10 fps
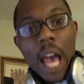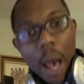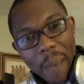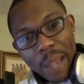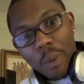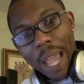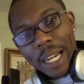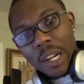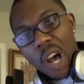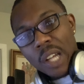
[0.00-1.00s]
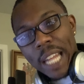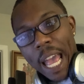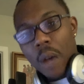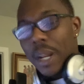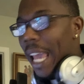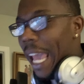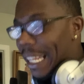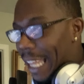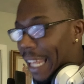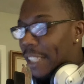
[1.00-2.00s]
I might write it all down, and
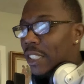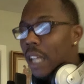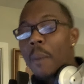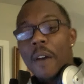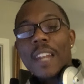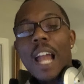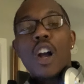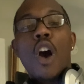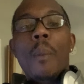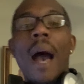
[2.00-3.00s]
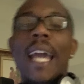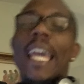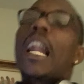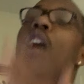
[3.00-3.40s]
then some of it I'll go by and